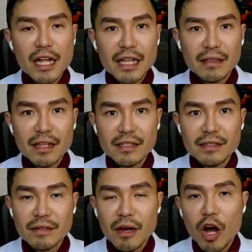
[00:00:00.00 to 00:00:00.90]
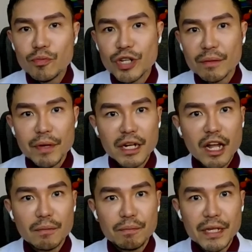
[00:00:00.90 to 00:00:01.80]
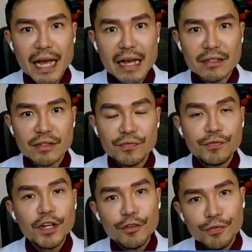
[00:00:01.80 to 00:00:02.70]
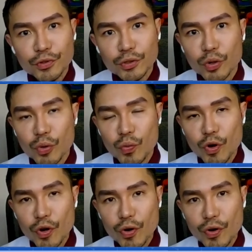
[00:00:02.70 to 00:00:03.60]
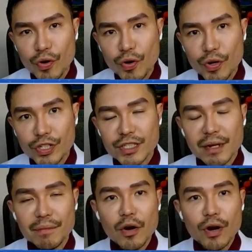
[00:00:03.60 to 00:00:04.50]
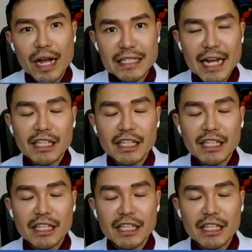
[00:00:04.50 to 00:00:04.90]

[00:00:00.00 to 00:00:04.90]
that this object may not be as fearful or worrisome or anxiety